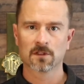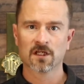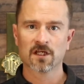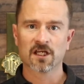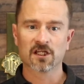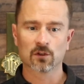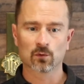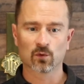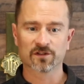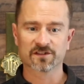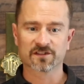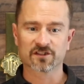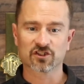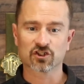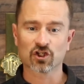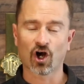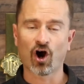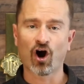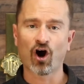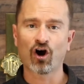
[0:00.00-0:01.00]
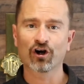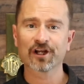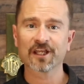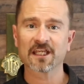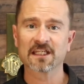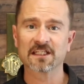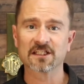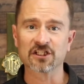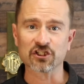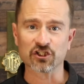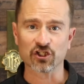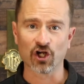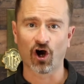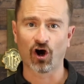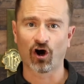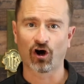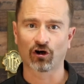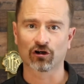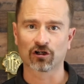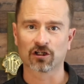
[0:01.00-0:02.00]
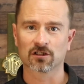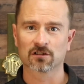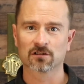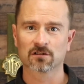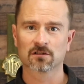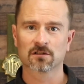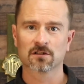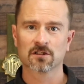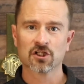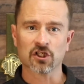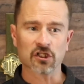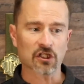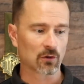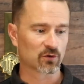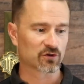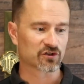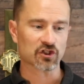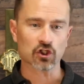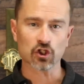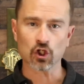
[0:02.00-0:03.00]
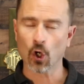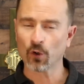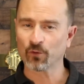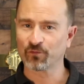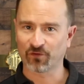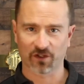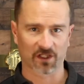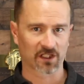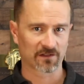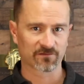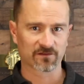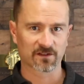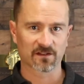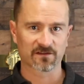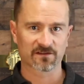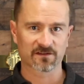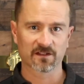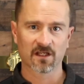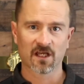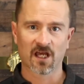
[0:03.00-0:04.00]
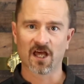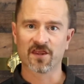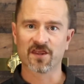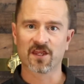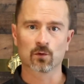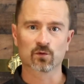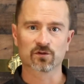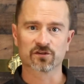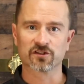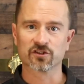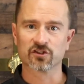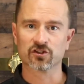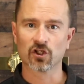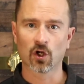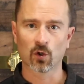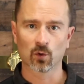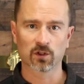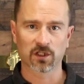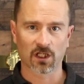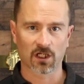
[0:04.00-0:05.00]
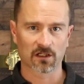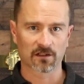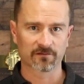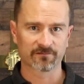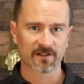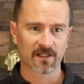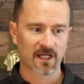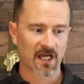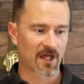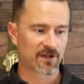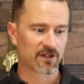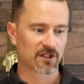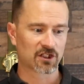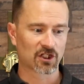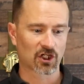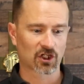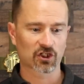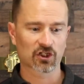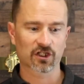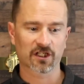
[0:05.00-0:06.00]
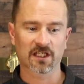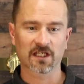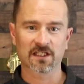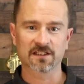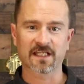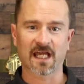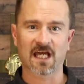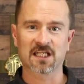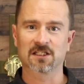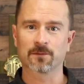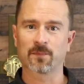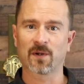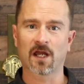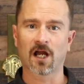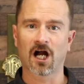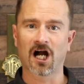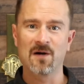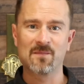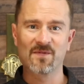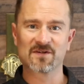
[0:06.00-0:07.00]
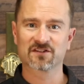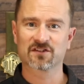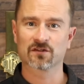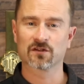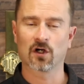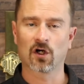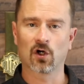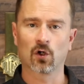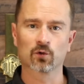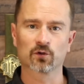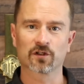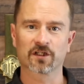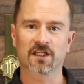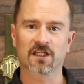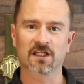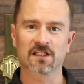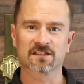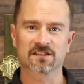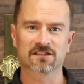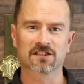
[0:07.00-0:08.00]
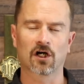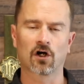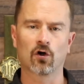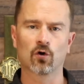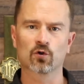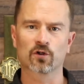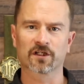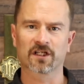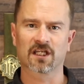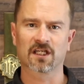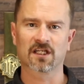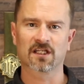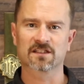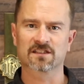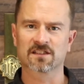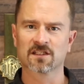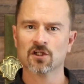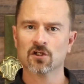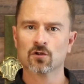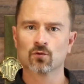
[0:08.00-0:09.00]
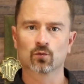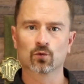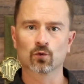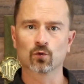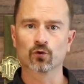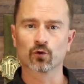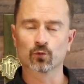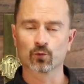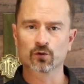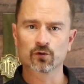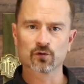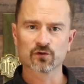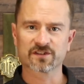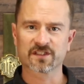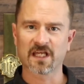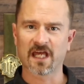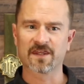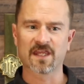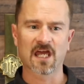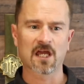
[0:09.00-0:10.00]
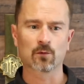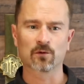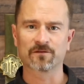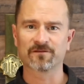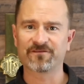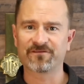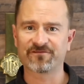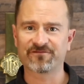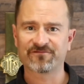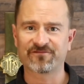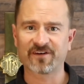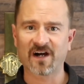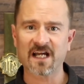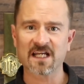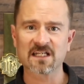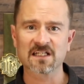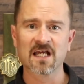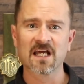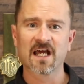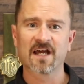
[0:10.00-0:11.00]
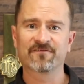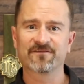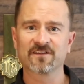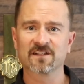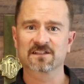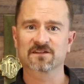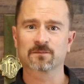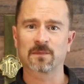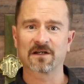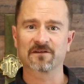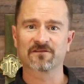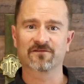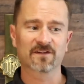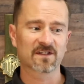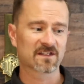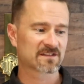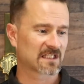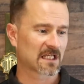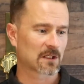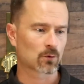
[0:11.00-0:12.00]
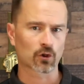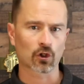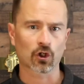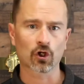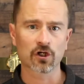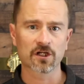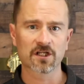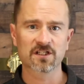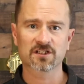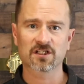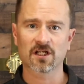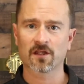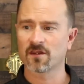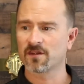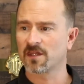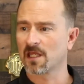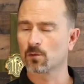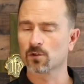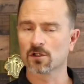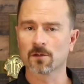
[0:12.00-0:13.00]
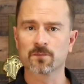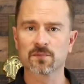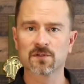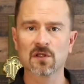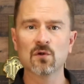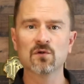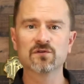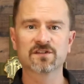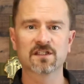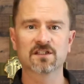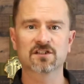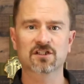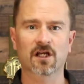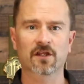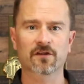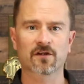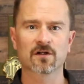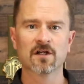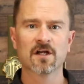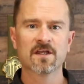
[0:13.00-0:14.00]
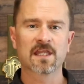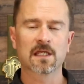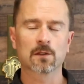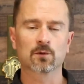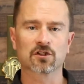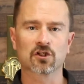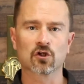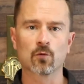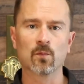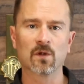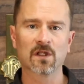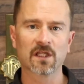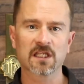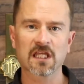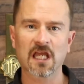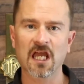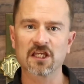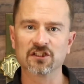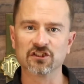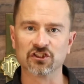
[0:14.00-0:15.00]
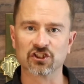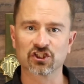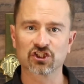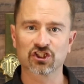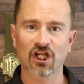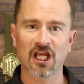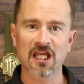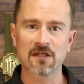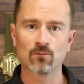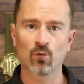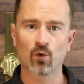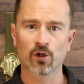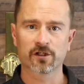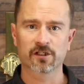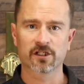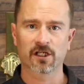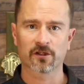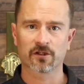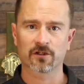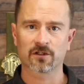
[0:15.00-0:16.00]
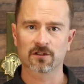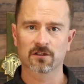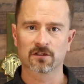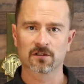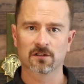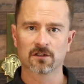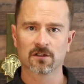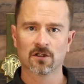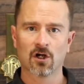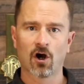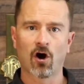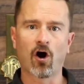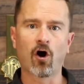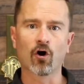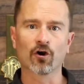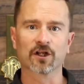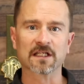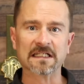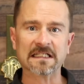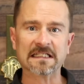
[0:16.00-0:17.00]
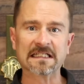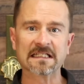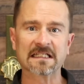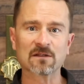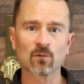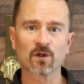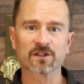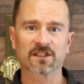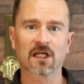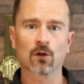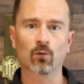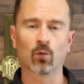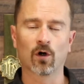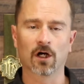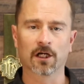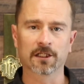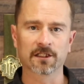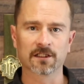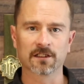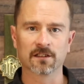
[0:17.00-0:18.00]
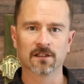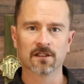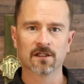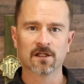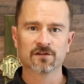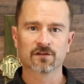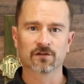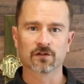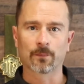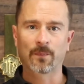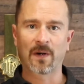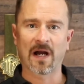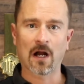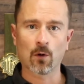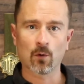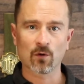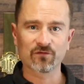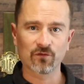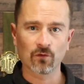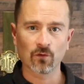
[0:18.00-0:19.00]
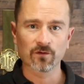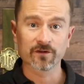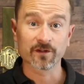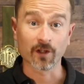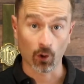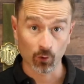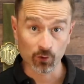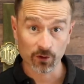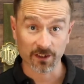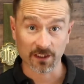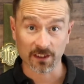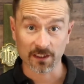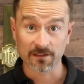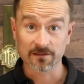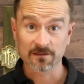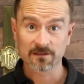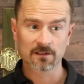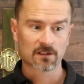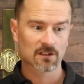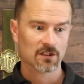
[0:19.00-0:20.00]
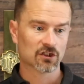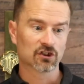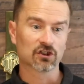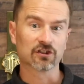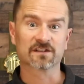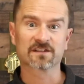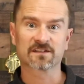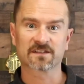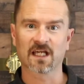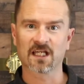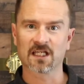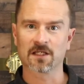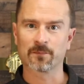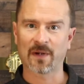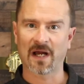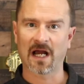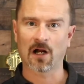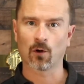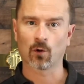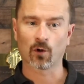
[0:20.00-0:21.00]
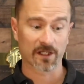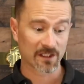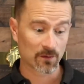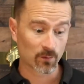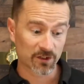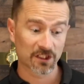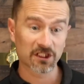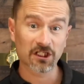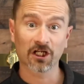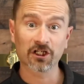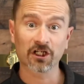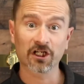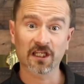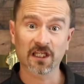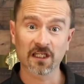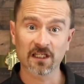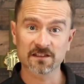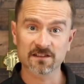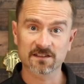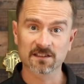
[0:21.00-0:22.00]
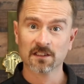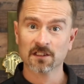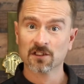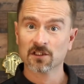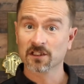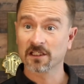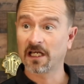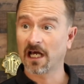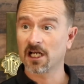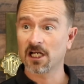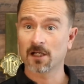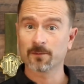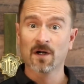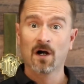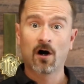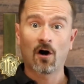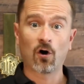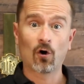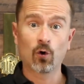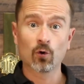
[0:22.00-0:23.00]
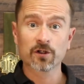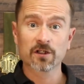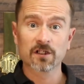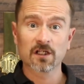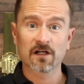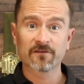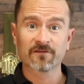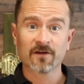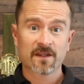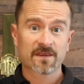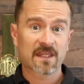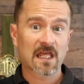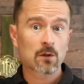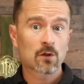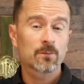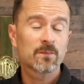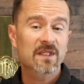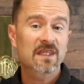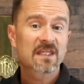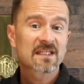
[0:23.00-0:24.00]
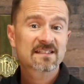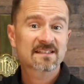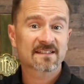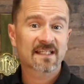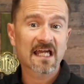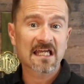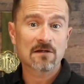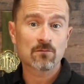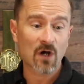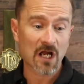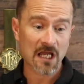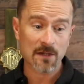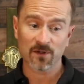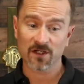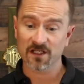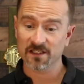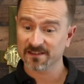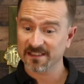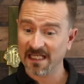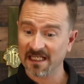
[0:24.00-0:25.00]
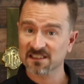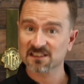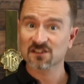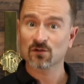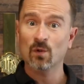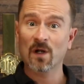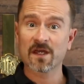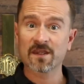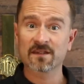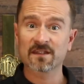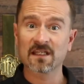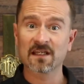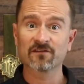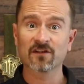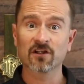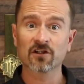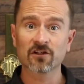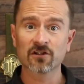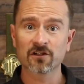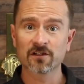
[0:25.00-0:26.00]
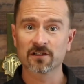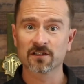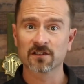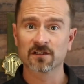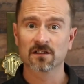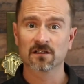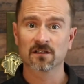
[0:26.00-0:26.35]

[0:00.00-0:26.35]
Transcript: It was dog eat dog. There was no forgiveness and there was no love. And the younger kids had to pay homage to the older kids, and the older kids ruled the roost, and they would fight fist by fist. They would hurt each other. They would abuse each other. They would humiliate and shame one another. all to get what they wanted. So the powerful, the older kids, could stay in power. And then when the younger kids got up old enough, they would be the same way because that's the way that they've learned.